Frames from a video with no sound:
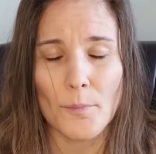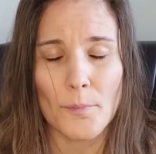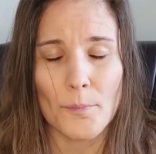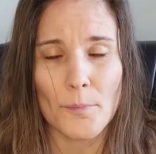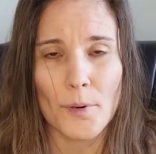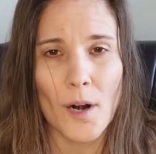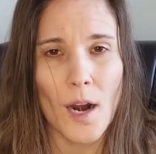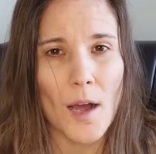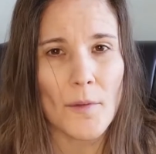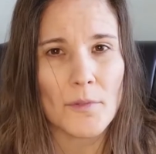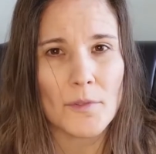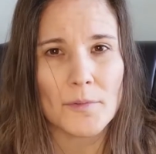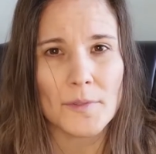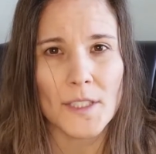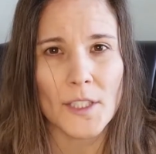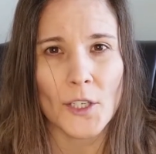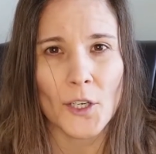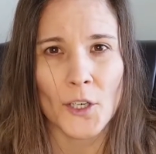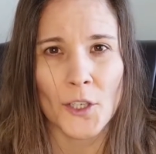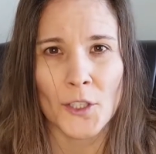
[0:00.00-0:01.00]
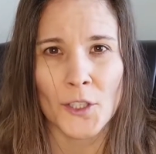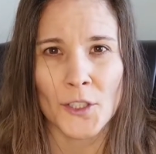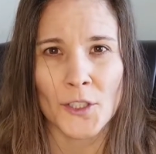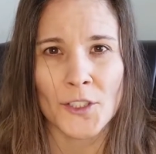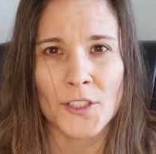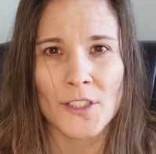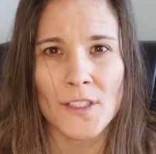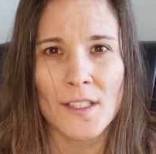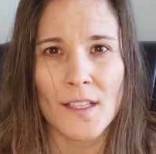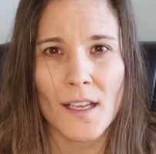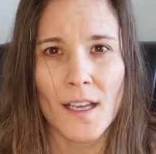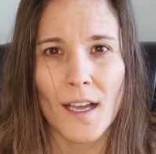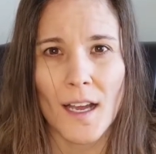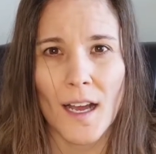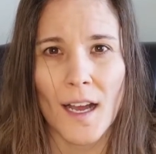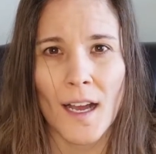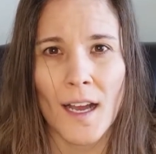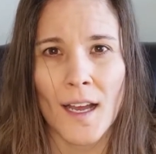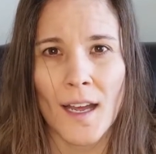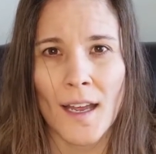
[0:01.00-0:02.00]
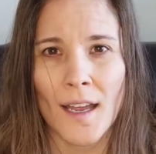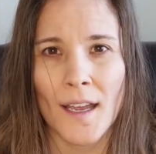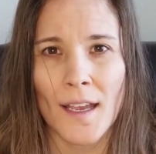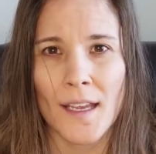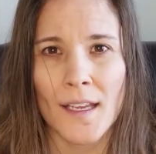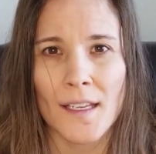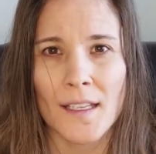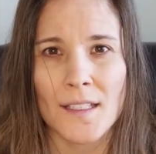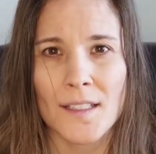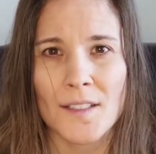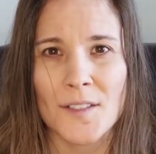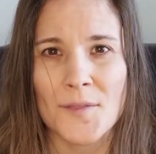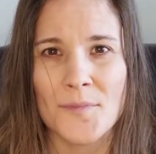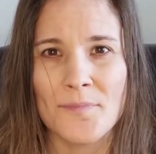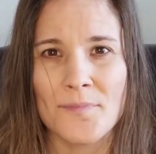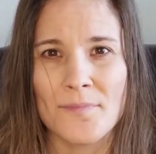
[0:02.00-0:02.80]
probably heard, I